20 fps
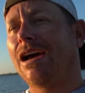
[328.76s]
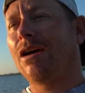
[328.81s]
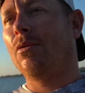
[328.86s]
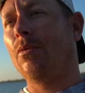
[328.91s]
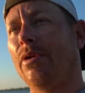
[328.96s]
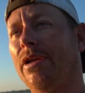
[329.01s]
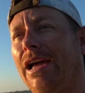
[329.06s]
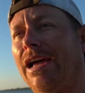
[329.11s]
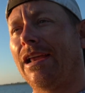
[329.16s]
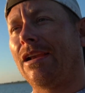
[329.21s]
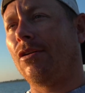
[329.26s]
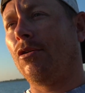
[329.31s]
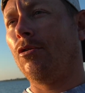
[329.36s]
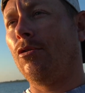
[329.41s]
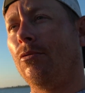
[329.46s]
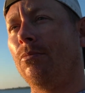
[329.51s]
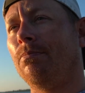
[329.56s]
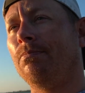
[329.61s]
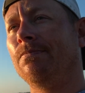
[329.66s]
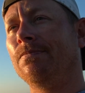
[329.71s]
night when we got
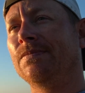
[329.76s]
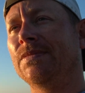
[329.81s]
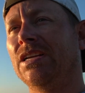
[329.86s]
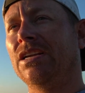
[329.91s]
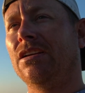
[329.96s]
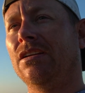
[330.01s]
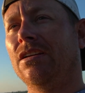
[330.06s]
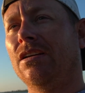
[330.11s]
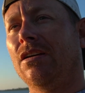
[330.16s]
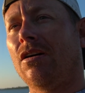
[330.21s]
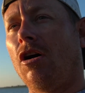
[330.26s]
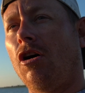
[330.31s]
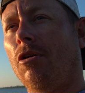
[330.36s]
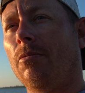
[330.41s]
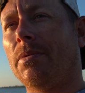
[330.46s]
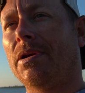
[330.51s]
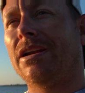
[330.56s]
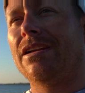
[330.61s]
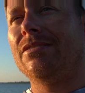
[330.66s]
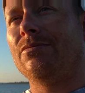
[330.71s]
home,
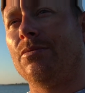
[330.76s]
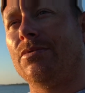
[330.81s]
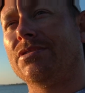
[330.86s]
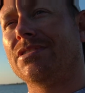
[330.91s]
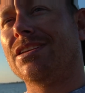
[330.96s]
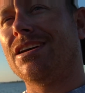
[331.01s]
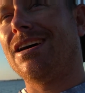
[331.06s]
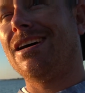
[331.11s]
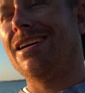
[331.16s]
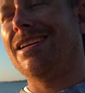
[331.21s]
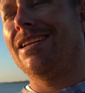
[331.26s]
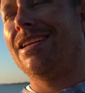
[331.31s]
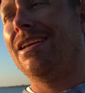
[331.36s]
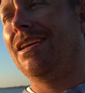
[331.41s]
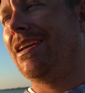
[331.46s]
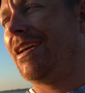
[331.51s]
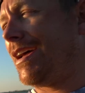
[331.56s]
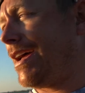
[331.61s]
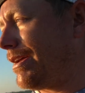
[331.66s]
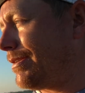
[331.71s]
Almond was like,
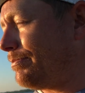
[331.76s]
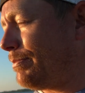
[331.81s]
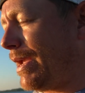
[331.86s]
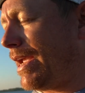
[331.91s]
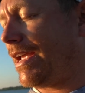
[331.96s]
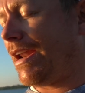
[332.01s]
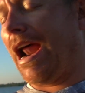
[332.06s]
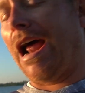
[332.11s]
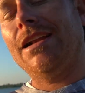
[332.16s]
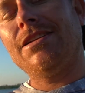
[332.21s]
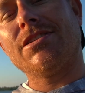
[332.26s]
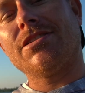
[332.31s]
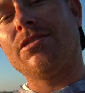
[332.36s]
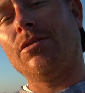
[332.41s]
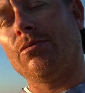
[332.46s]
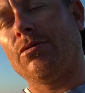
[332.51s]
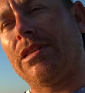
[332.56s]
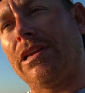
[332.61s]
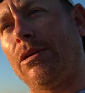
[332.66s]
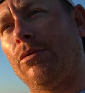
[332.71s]
man, I just
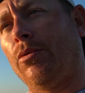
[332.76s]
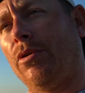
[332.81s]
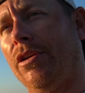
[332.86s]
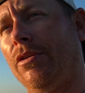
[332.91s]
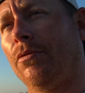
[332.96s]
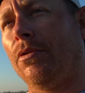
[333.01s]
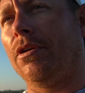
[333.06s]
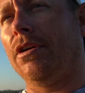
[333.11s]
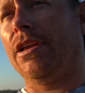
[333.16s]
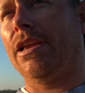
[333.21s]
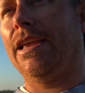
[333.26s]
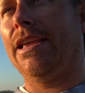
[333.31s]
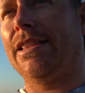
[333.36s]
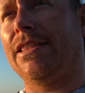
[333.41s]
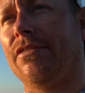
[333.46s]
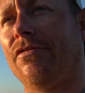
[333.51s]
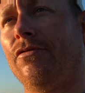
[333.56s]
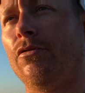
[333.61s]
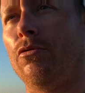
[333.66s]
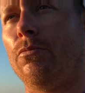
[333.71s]
don't think we really
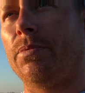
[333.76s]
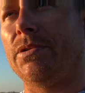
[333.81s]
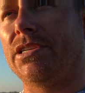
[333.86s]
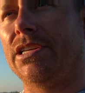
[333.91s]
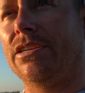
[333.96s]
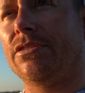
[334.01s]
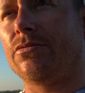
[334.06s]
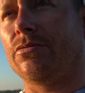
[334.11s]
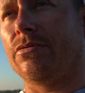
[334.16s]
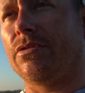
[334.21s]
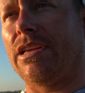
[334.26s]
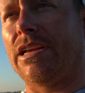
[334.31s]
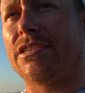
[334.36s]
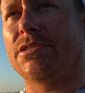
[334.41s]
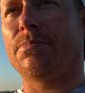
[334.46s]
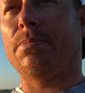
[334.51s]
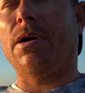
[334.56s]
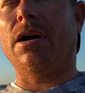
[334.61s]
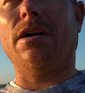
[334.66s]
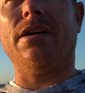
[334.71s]
hit the full potential of that
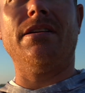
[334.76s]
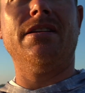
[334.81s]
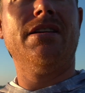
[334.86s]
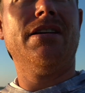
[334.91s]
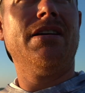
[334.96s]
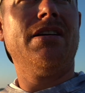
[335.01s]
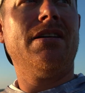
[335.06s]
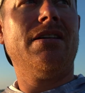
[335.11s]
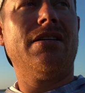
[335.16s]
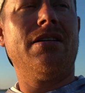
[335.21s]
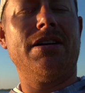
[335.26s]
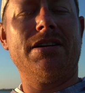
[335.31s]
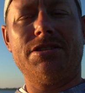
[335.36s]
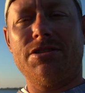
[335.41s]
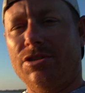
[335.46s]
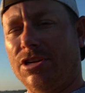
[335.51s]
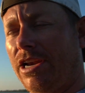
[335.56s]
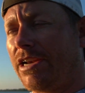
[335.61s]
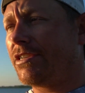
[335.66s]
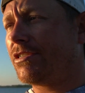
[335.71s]
spot.
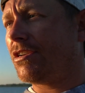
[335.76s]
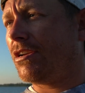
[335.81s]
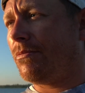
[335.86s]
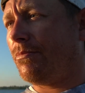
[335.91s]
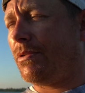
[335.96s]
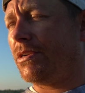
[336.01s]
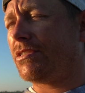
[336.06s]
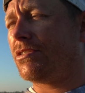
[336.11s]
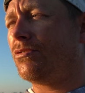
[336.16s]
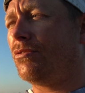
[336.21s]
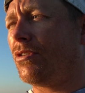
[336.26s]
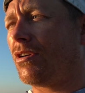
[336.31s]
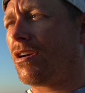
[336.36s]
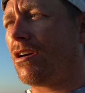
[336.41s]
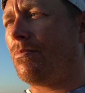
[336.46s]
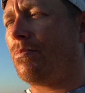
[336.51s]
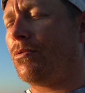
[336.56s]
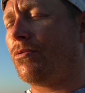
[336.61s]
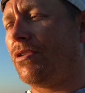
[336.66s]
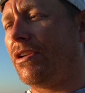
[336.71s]
Let's change up. Let's do a
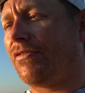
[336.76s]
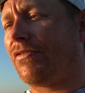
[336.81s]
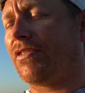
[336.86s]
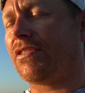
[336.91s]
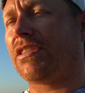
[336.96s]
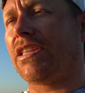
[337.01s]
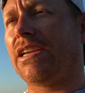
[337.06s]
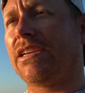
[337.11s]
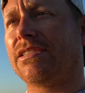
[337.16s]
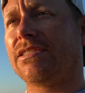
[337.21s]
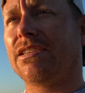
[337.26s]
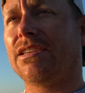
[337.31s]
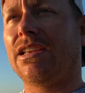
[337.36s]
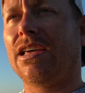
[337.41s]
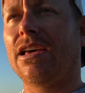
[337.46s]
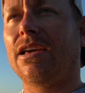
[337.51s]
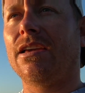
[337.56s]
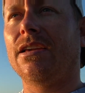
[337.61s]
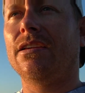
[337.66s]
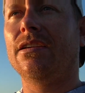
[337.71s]
couple different things
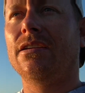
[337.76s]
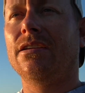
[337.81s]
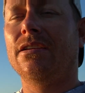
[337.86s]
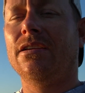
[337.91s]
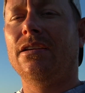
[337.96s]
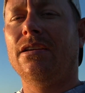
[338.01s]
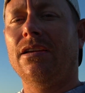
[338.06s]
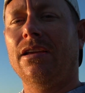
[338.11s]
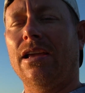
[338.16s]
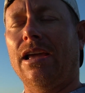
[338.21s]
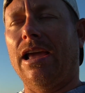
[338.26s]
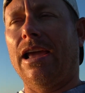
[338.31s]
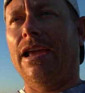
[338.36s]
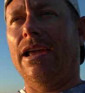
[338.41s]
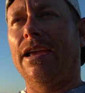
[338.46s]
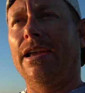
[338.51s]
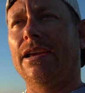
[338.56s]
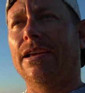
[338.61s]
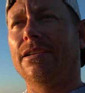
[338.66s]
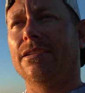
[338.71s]
today
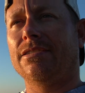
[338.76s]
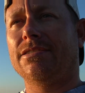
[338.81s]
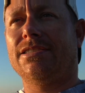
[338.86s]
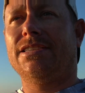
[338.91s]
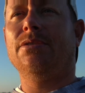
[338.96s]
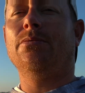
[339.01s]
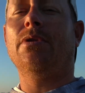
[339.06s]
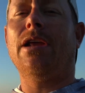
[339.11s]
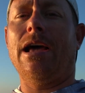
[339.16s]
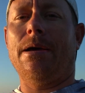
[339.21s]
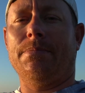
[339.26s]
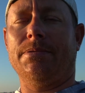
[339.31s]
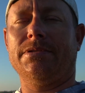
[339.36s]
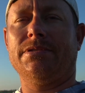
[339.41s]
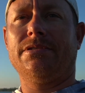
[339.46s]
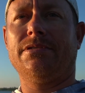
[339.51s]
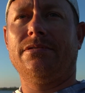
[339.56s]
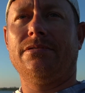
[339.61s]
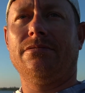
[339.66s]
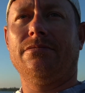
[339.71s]
and see what
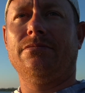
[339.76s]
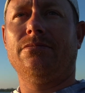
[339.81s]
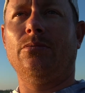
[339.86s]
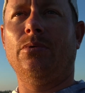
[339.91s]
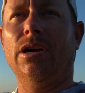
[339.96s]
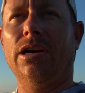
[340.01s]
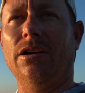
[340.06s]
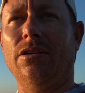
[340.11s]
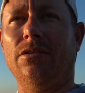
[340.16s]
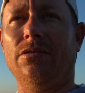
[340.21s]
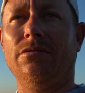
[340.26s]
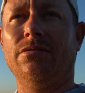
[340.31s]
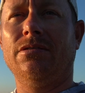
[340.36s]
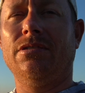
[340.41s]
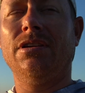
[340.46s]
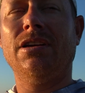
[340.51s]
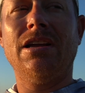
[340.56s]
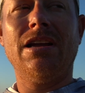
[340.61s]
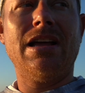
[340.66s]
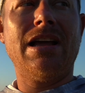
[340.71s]
happens. Well,
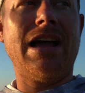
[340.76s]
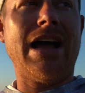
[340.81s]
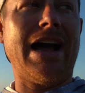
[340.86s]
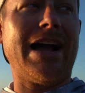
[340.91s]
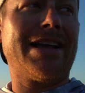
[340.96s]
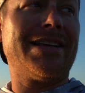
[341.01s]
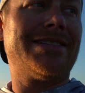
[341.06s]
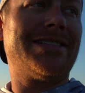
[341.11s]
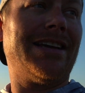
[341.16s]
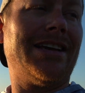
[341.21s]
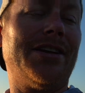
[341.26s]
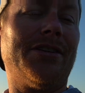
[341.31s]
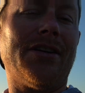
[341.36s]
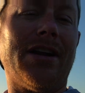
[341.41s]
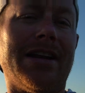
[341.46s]
I can tell you